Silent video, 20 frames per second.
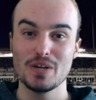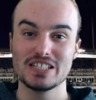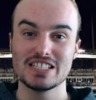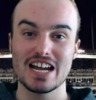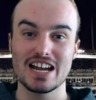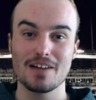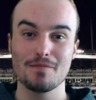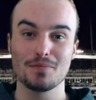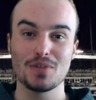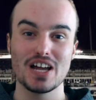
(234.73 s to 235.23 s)
be
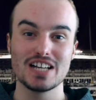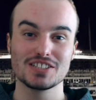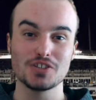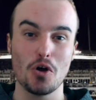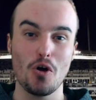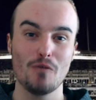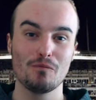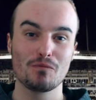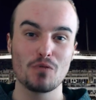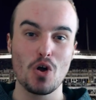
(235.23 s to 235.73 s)
taking place
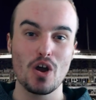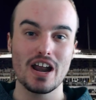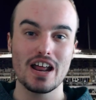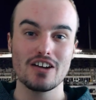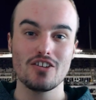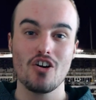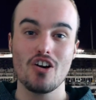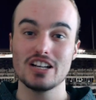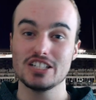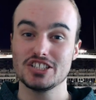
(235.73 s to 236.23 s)
on
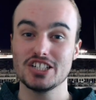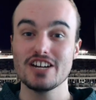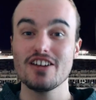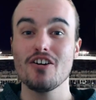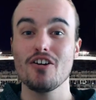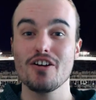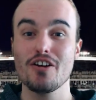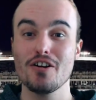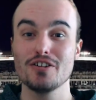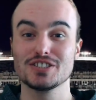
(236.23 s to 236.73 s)
Friday night.
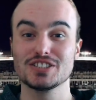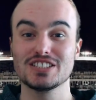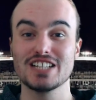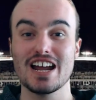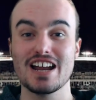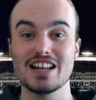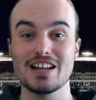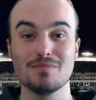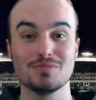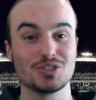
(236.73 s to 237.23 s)
GIO
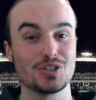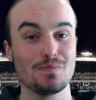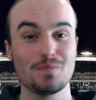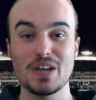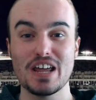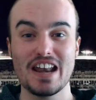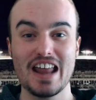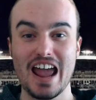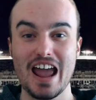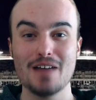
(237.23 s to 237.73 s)
Stadium should
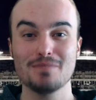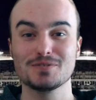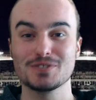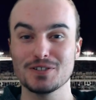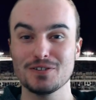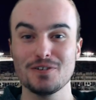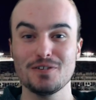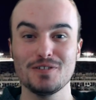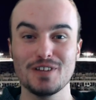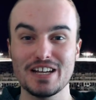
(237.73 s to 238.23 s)
be an
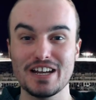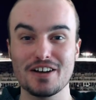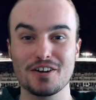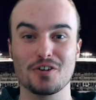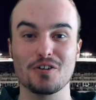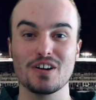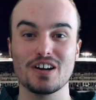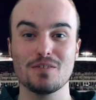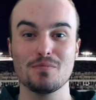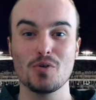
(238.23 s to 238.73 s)
absolutely
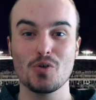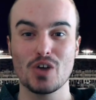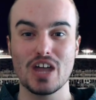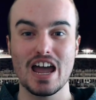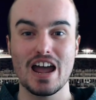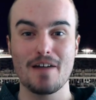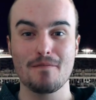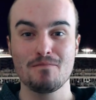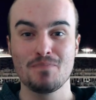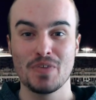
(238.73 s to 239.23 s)
incredible
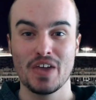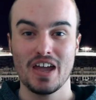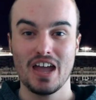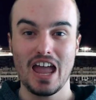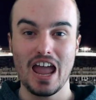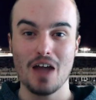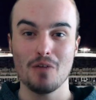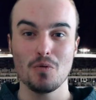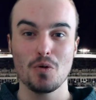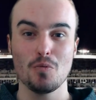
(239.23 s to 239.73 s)
game.
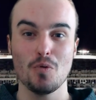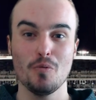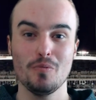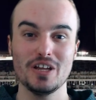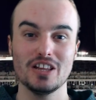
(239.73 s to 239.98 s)
And we will